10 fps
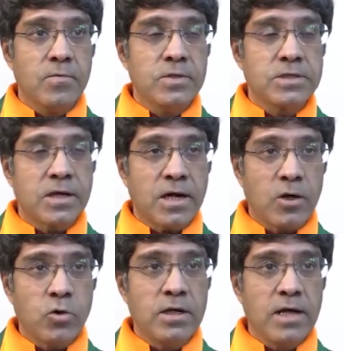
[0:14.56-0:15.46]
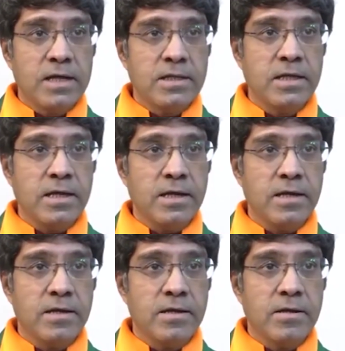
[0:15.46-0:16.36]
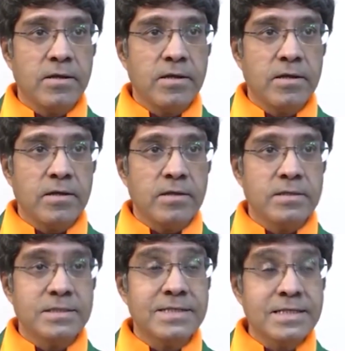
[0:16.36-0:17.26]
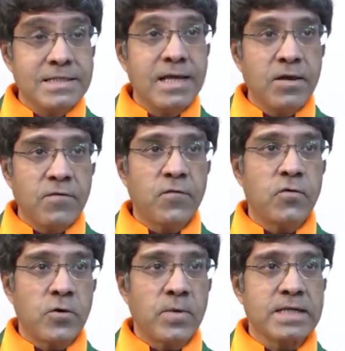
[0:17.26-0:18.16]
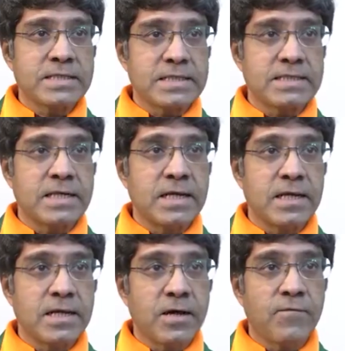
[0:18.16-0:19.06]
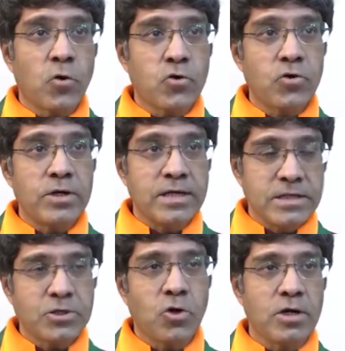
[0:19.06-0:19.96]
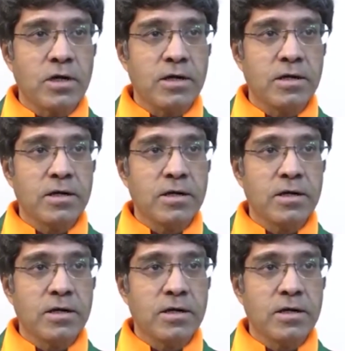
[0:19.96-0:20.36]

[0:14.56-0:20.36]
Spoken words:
Mr. Rahul Gandhi's disdainful remarks yesterday have not only dishonored,